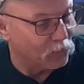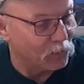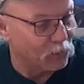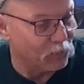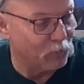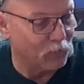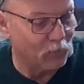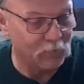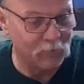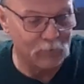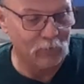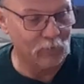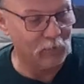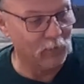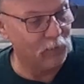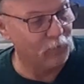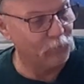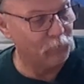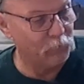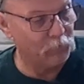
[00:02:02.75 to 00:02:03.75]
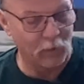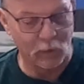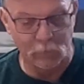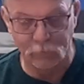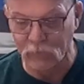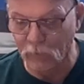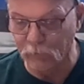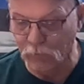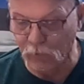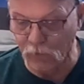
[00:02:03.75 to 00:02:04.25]
going to pop
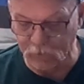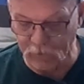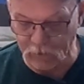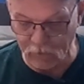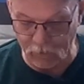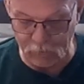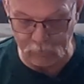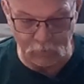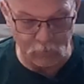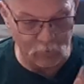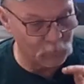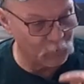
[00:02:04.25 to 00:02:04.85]
the bolt out.